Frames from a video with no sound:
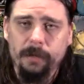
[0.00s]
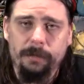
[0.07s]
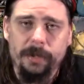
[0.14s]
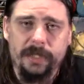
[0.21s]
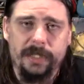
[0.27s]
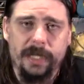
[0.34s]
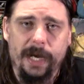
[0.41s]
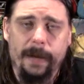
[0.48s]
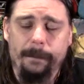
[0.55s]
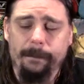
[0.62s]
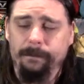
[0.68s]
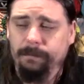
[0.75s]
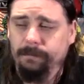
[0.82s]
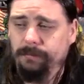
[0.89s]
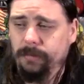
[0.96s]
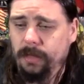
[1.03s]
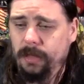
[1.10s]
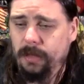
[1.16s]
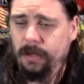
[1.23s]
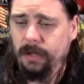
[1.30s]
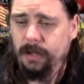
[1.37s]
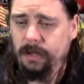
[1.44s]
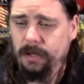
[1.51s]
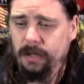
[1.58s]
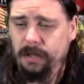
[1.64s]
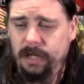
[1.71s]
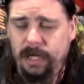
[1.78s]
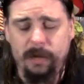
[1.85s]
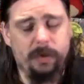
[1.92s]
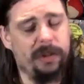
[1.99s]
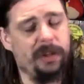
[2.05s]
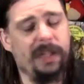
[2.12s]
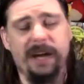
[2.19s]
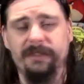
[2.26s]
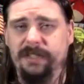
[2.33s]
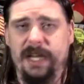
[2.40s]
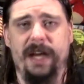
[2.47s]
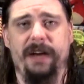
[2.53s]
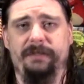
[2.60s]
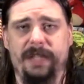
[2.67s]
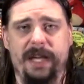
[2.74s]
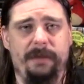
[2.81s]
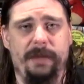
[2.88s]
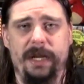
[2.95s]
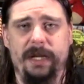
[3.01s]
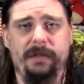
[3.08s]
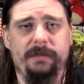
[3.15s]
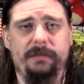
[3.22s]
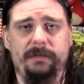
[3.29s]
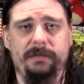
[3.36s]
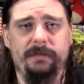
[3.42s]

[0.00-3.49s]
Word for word: But, um, I would love to have that, man.